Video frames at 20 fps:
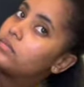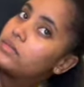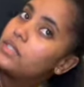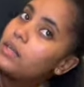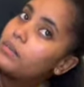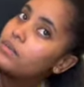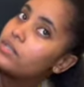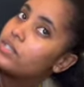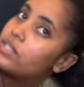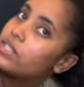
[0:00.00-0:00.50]

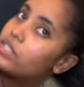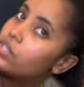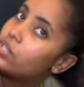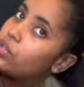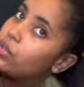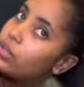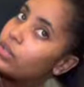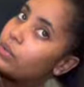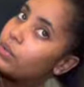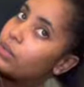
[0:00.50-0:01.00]
I'm just going to show
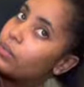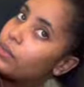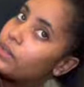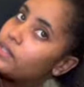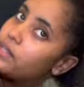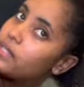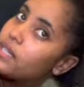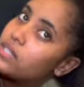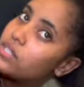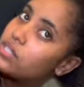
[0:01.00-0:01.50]
you with one
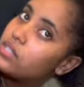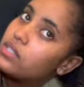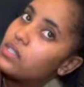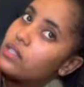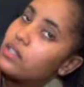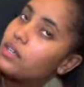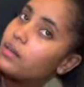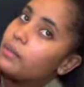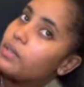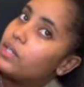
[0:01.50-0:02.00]
section and
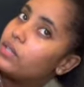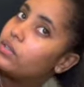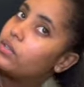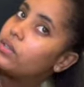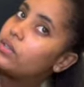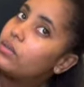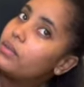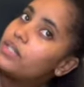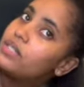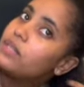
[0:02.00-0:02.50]
then I'm going to do
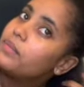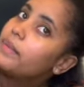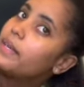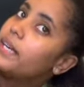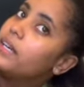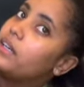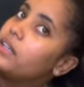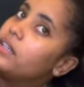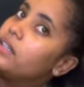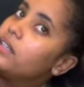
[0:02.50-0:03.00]
the rest of my
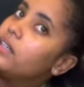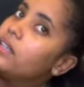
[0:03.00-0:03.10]
hair.